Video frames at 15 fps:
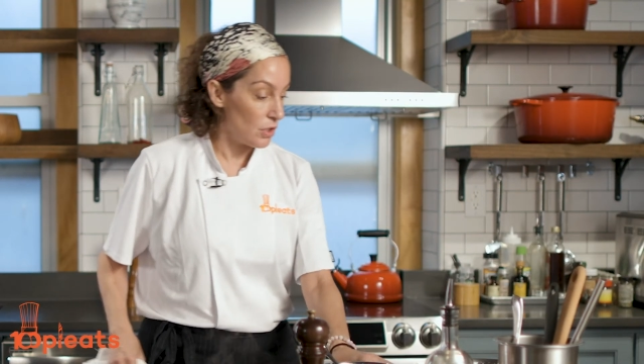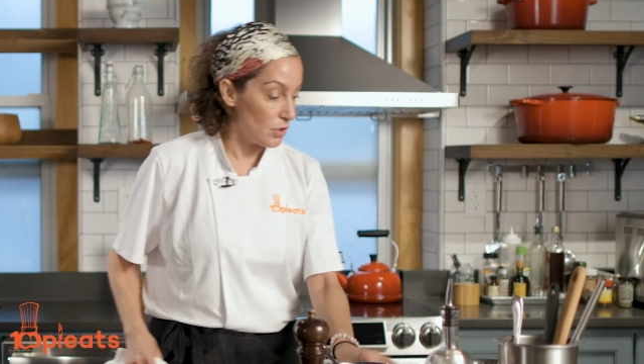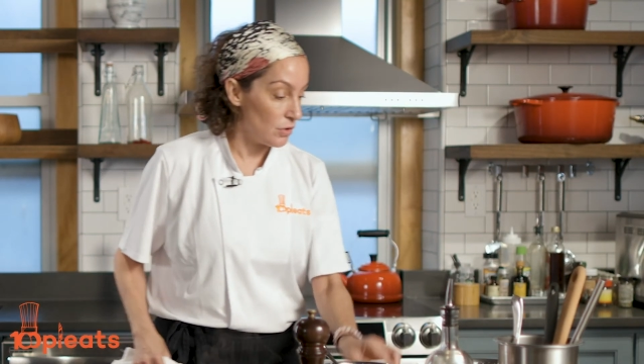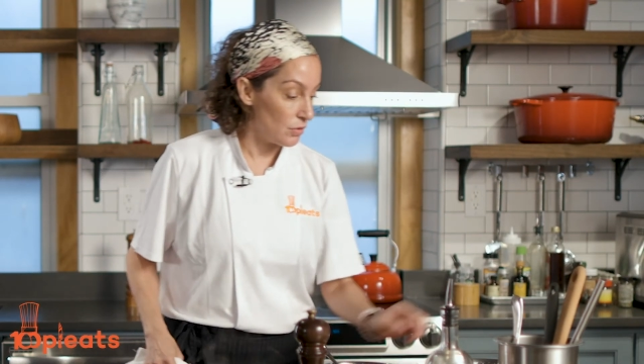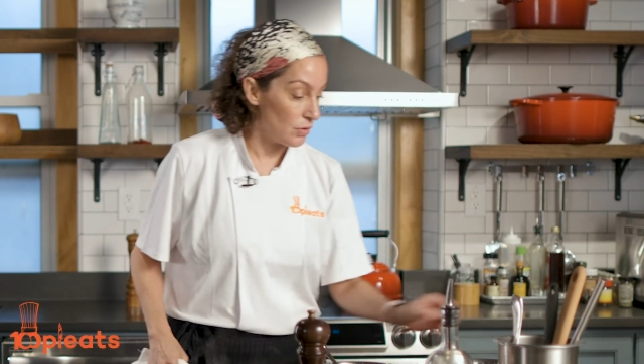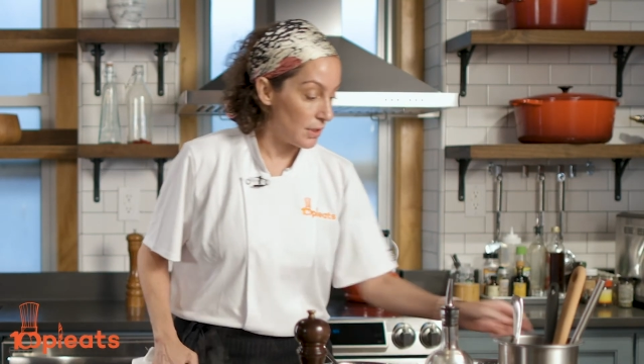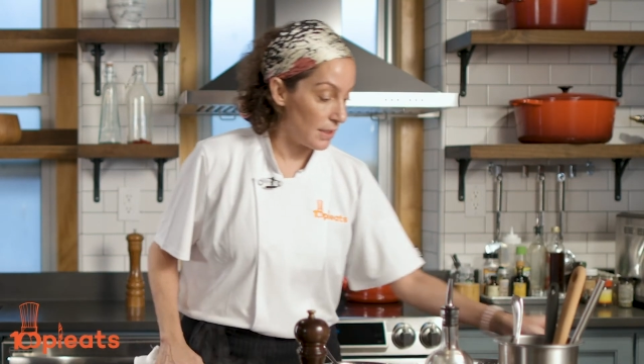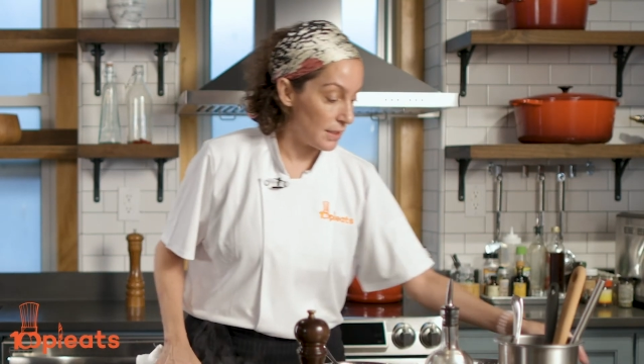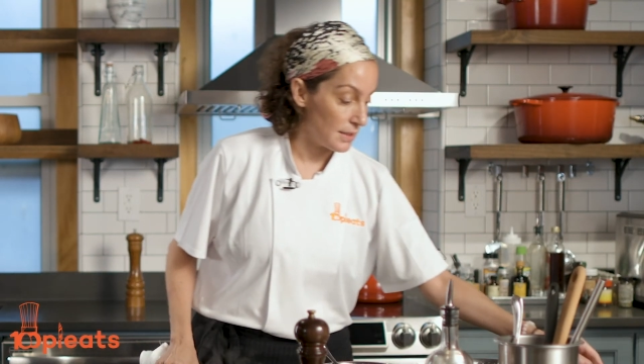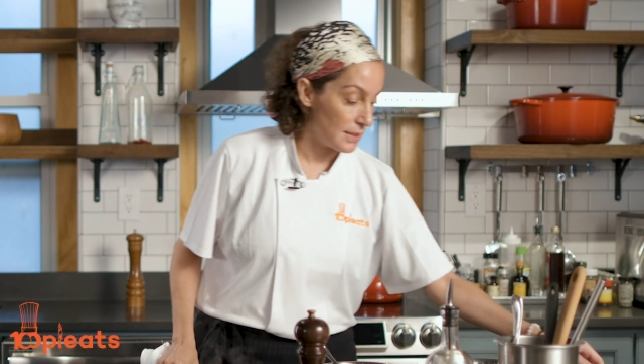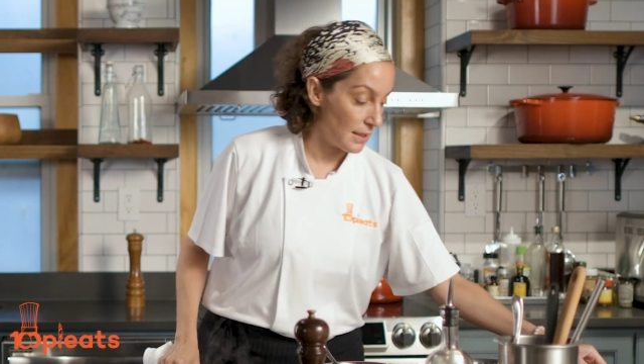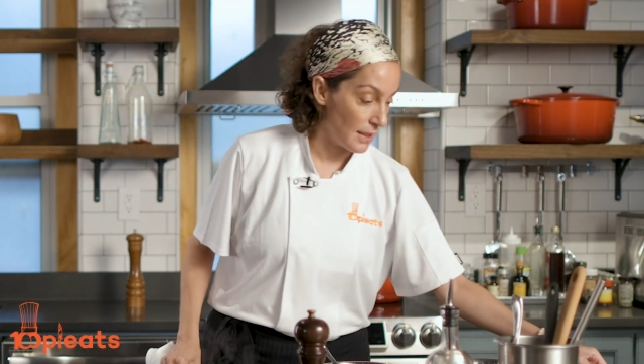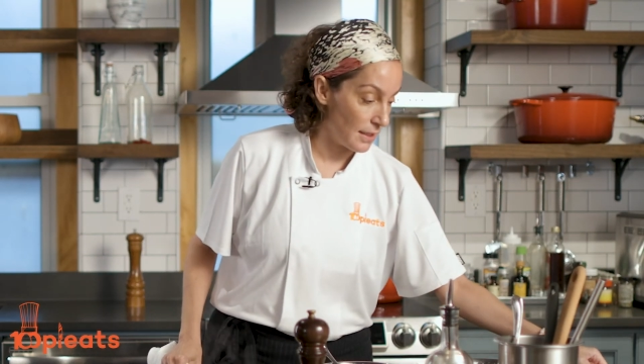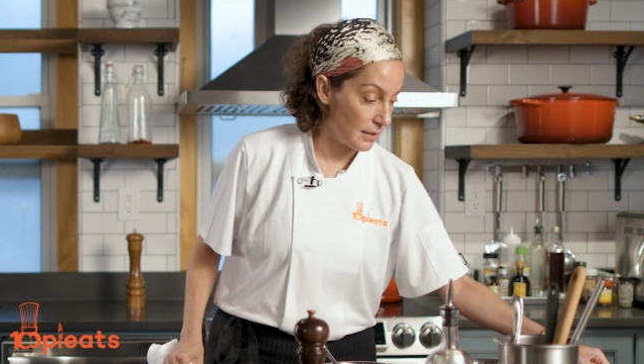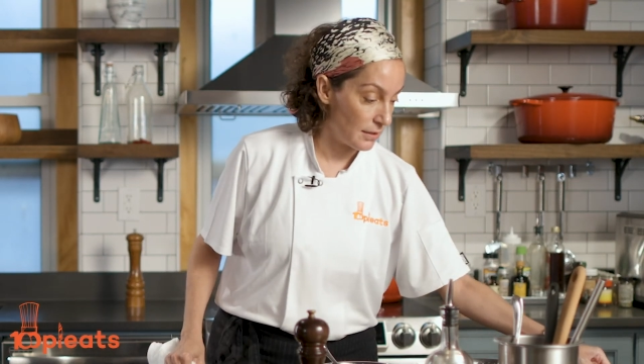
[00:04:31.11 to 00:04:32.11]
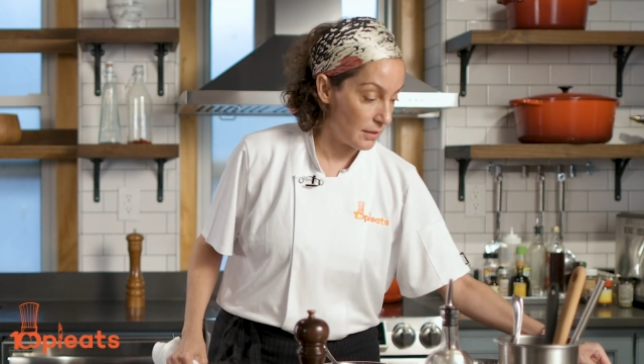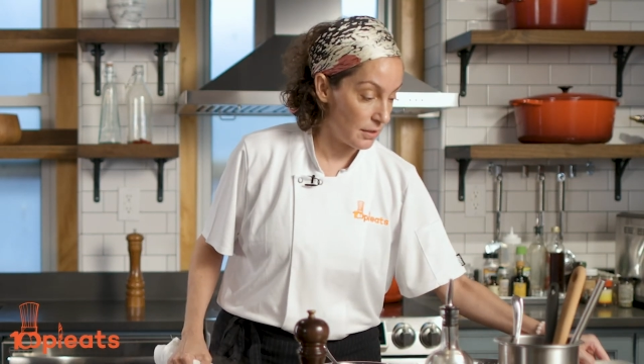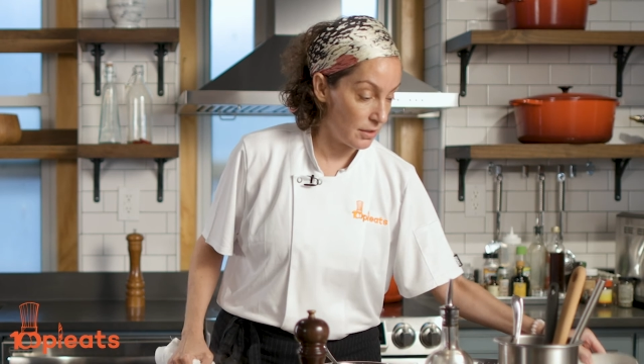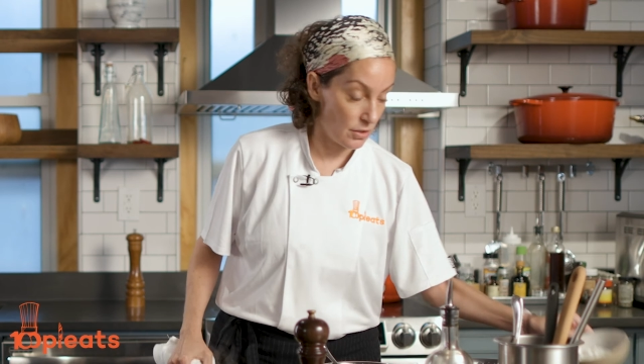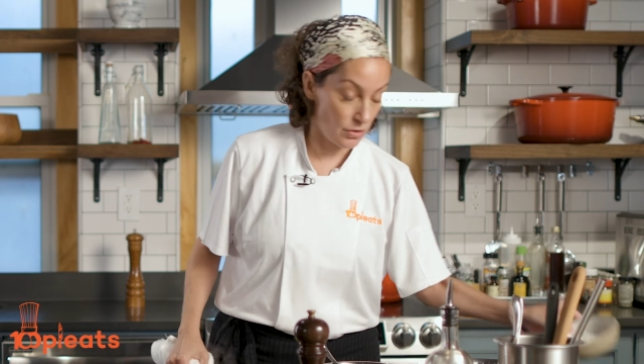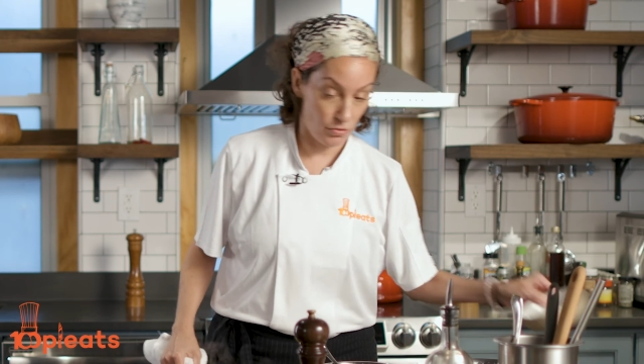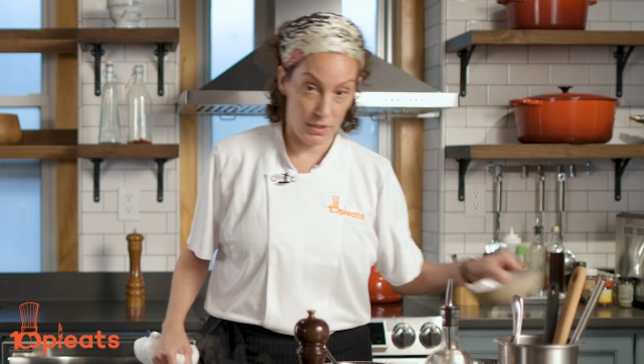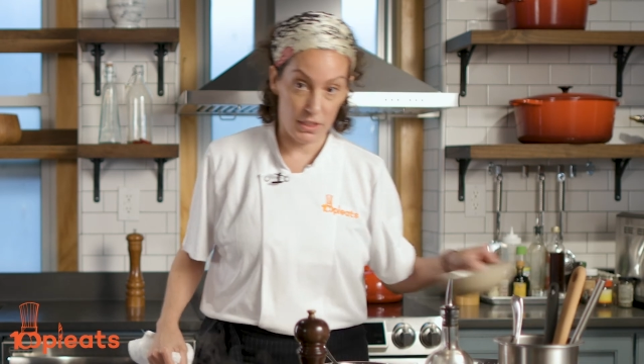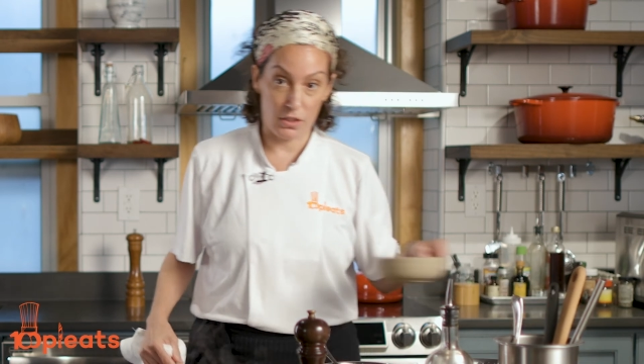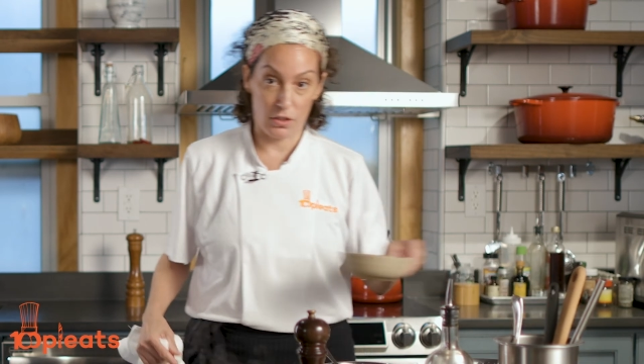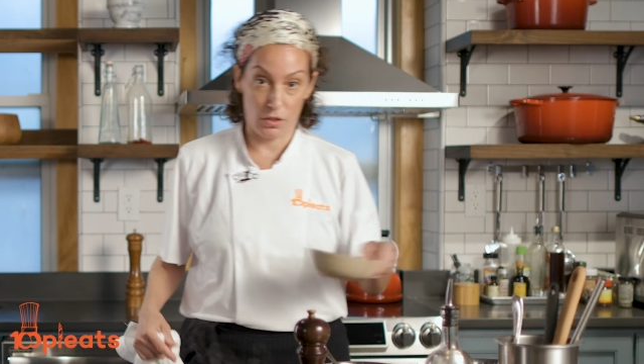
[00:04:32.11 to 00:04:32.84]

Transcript: you can take Greek